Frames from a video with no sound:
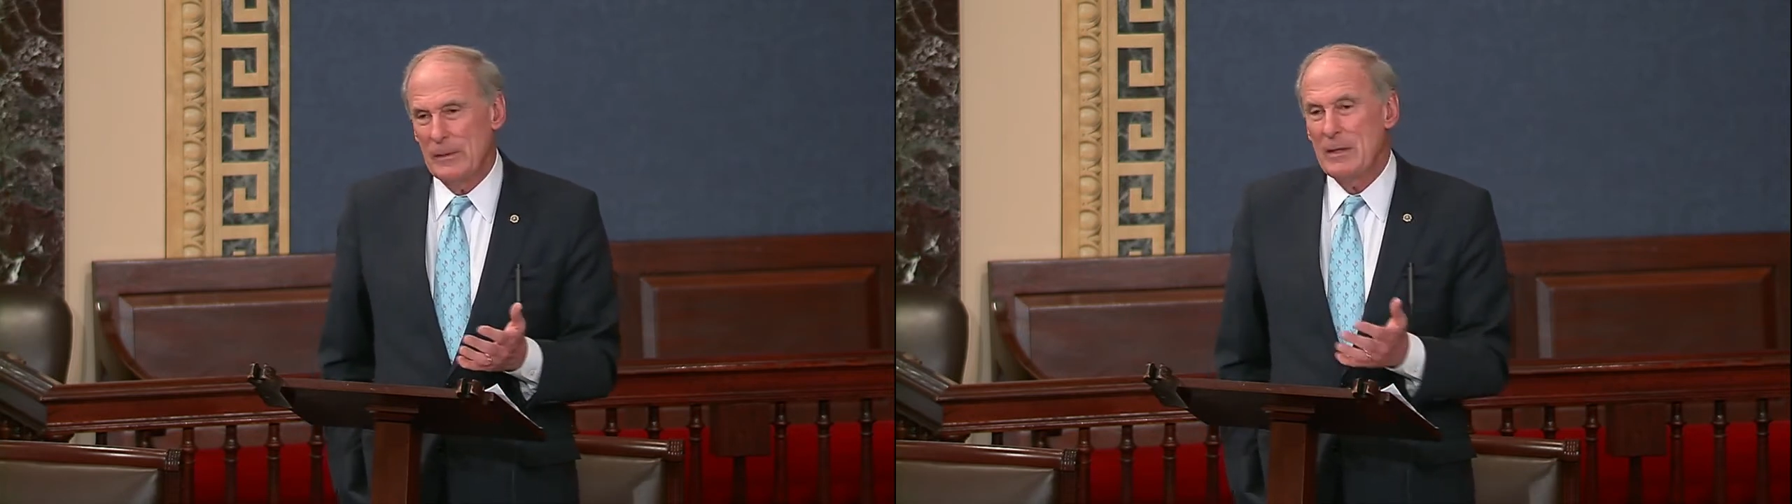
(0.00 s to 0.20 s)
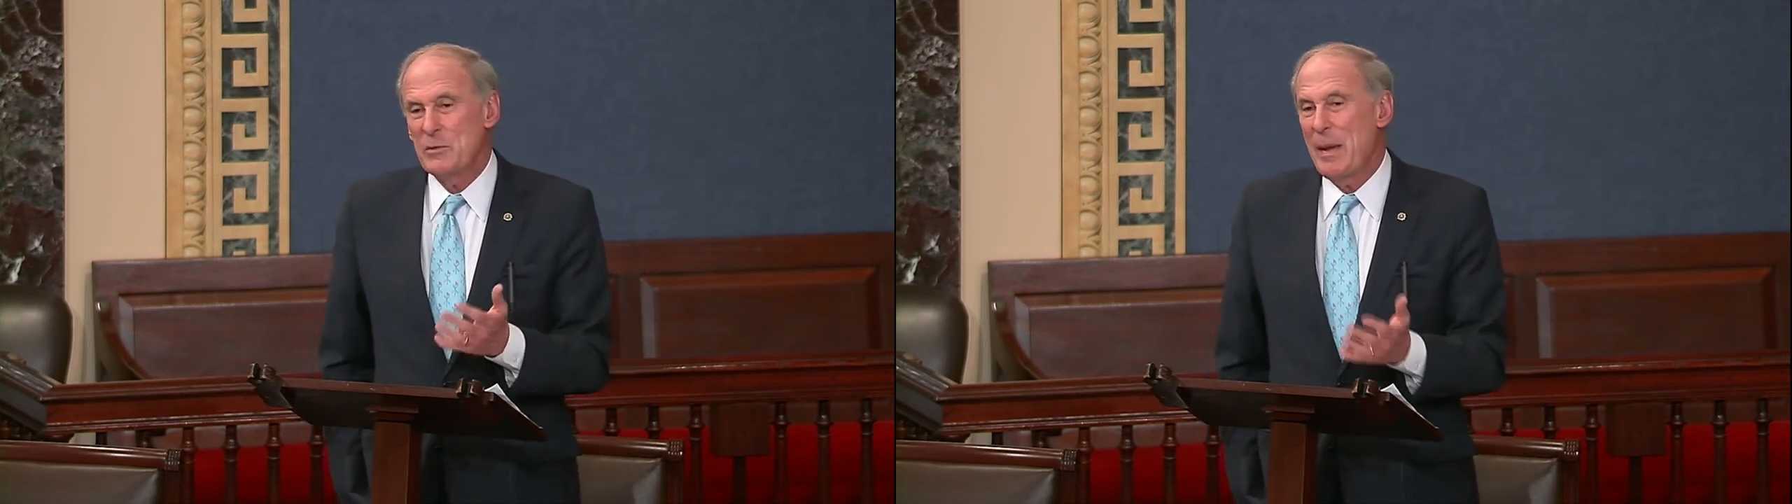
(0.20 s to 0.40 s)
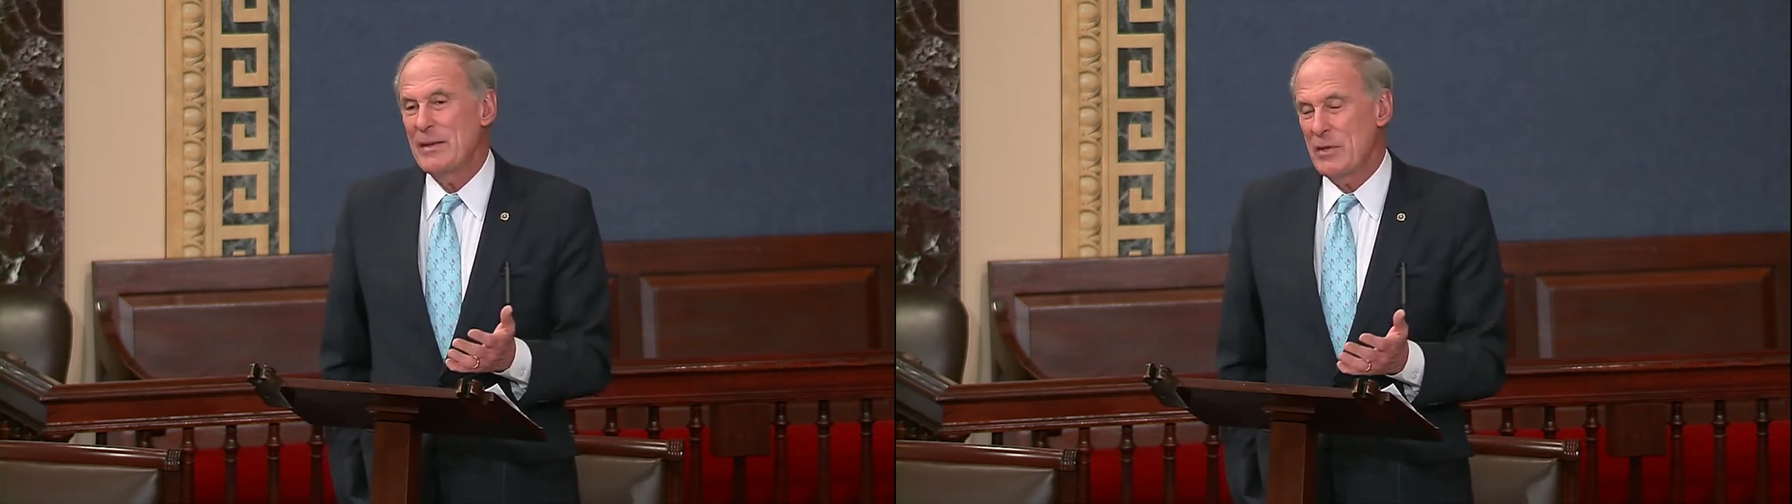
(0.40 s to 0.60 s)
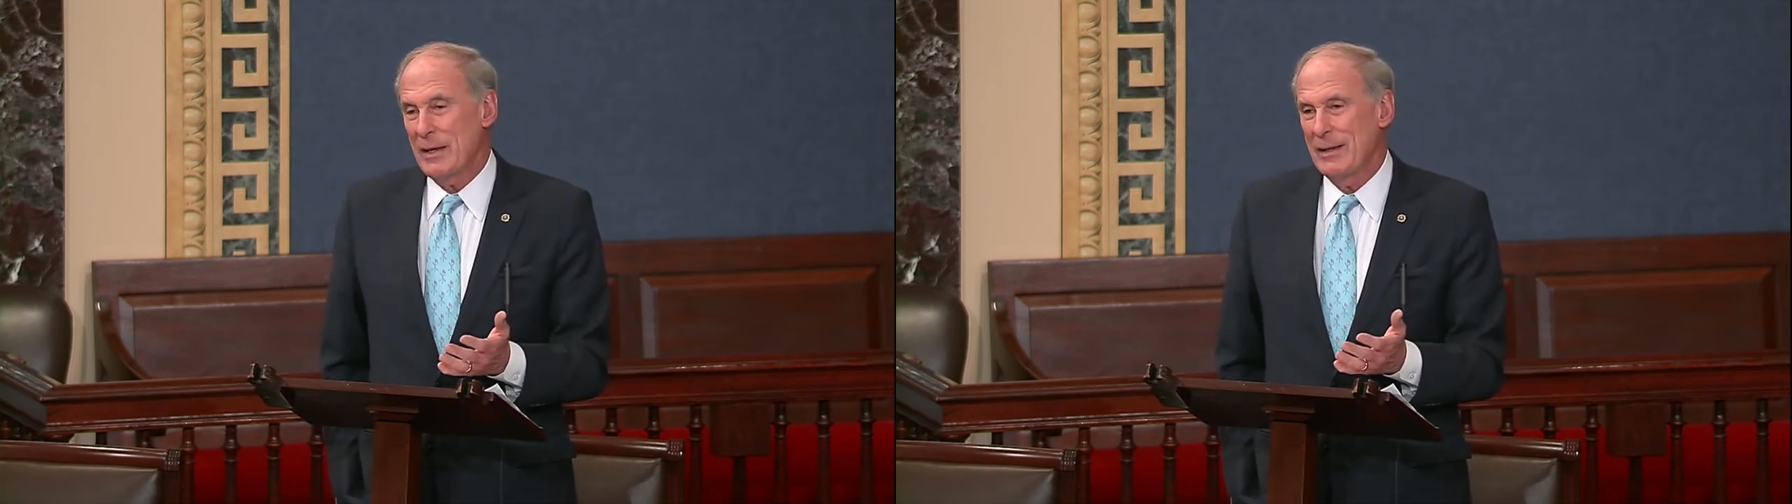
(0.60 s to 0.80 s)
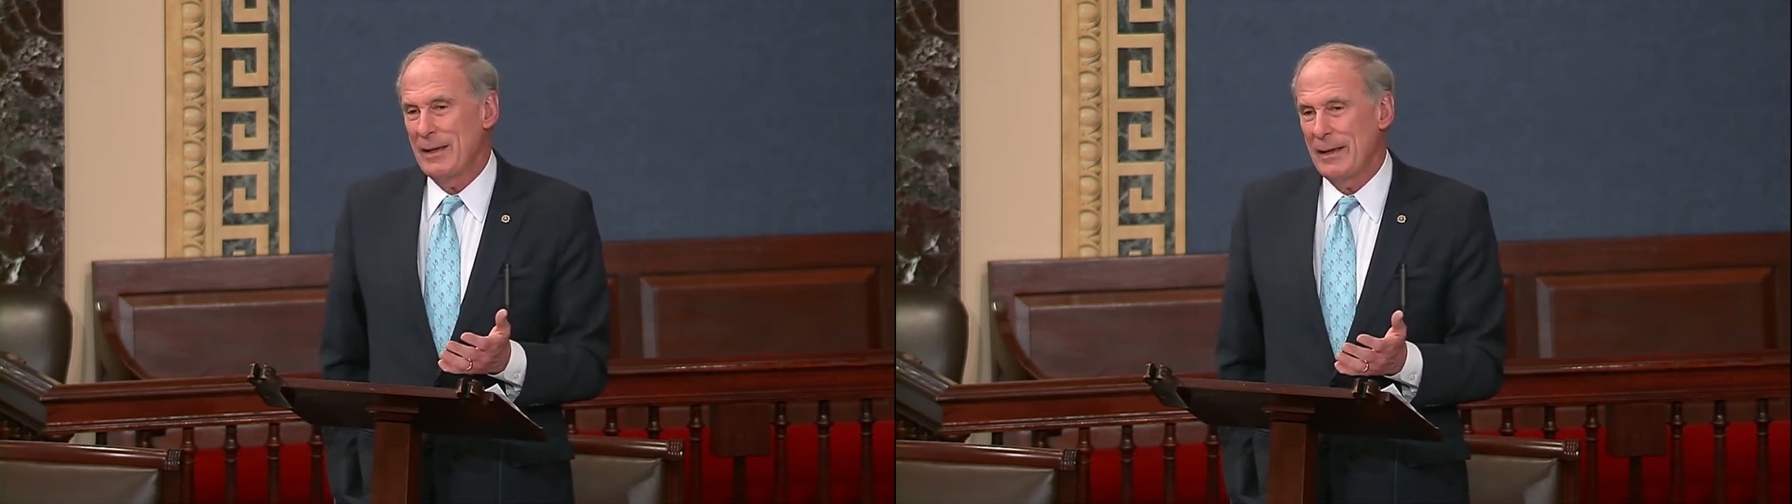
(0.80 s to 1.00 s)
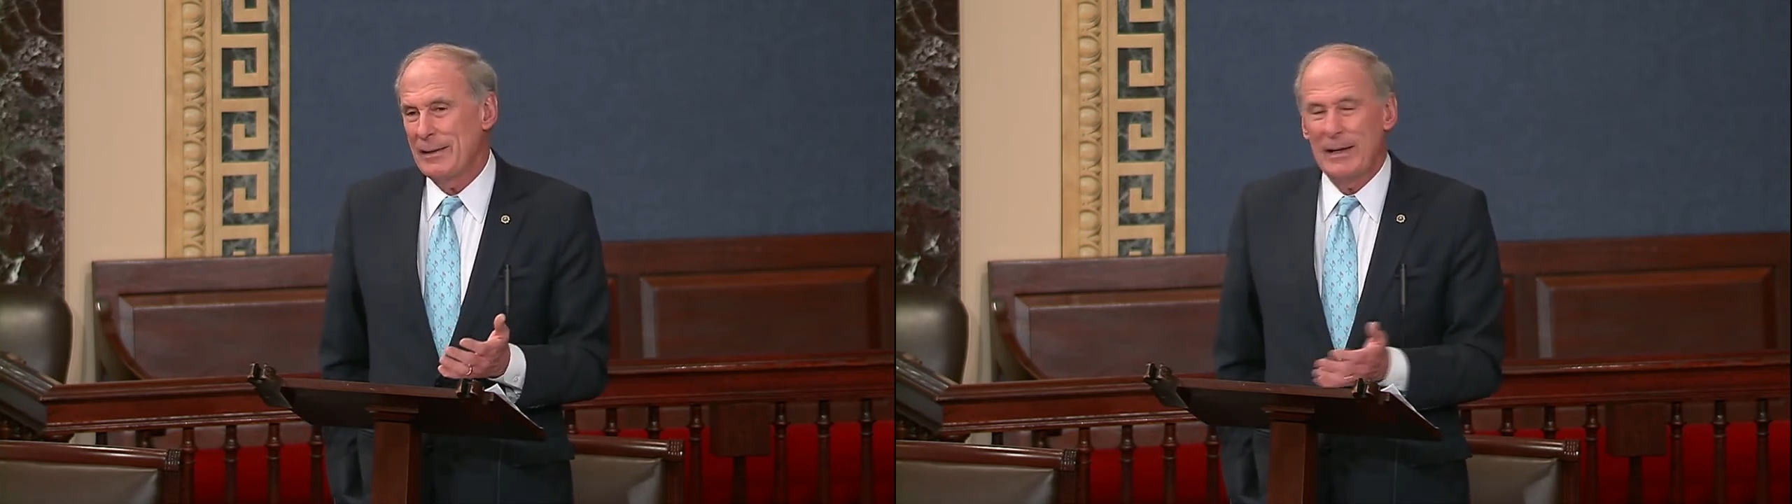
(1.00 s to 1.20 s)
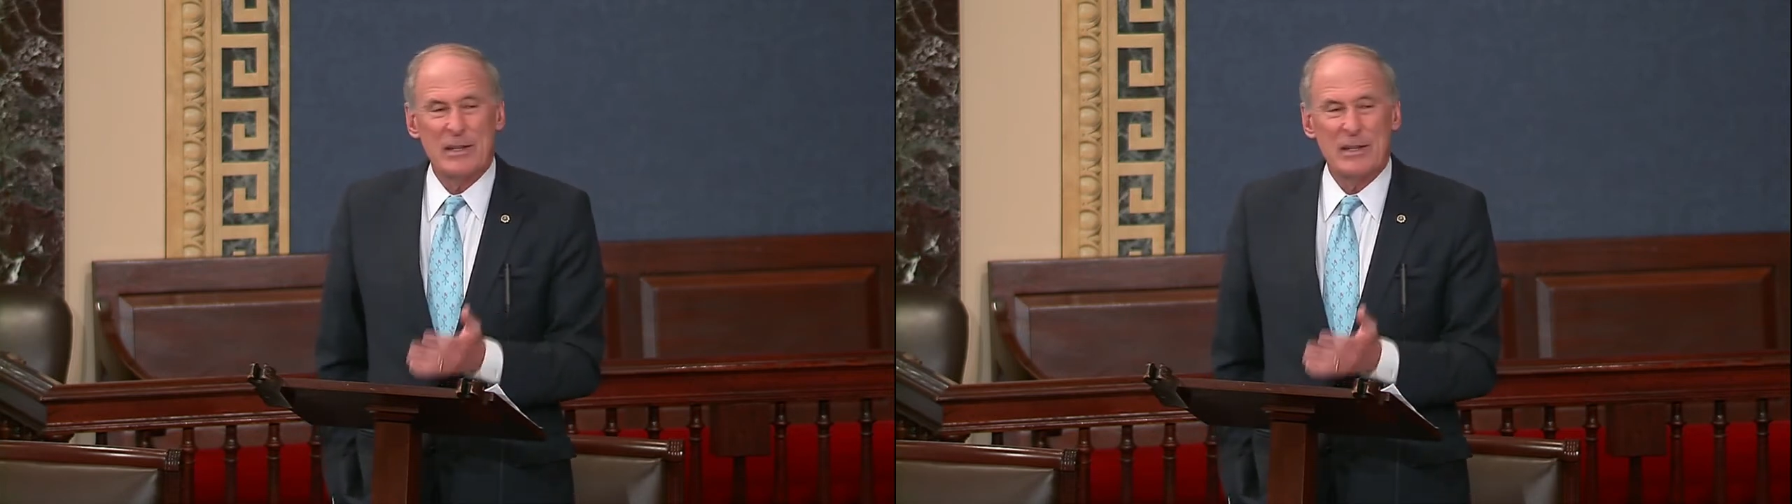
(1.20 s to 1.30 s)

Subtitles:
is basic and